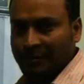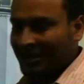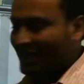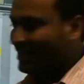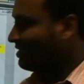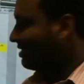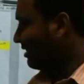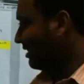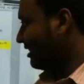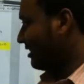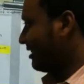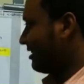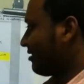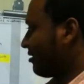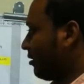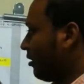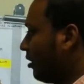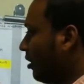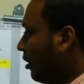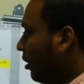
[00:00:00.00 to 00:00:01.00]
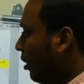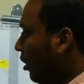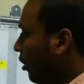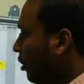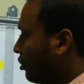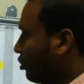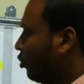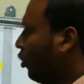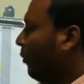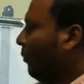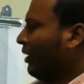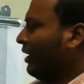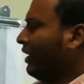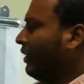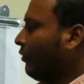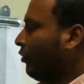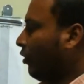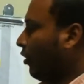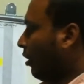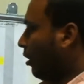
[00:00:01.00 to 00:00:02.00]
websites. This is so
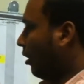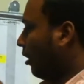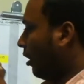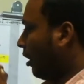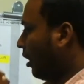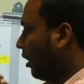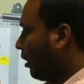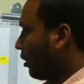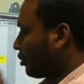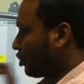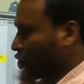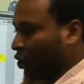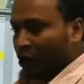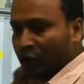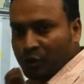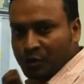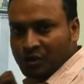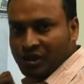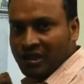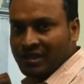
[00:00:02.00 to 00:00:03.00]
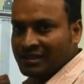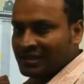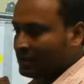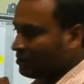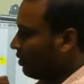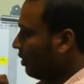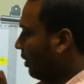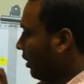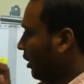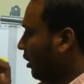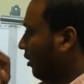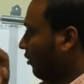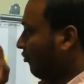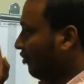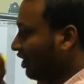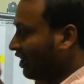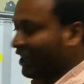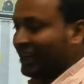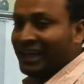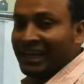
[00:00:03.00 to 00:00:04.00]
many solutions.
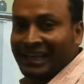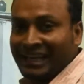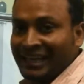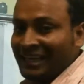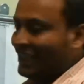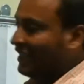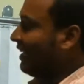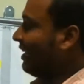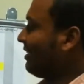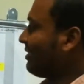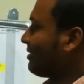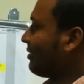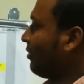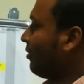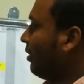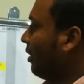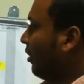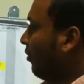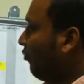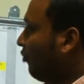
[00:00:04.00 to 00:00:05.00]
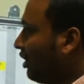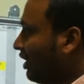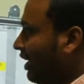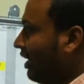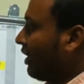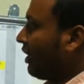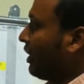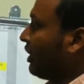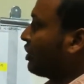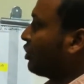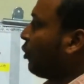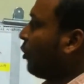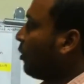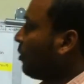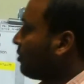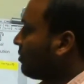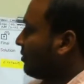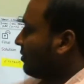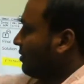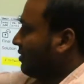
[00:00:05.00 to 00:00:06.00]
We can increase, we can
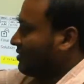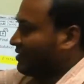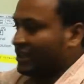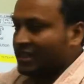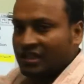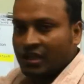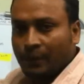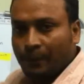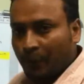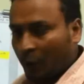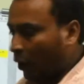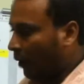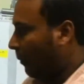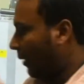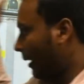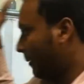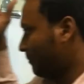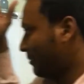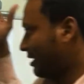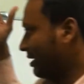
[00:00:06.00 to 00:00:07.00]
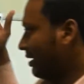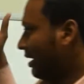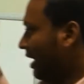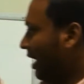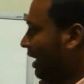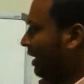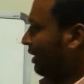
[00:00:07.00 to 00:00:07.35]
resolve such a problems.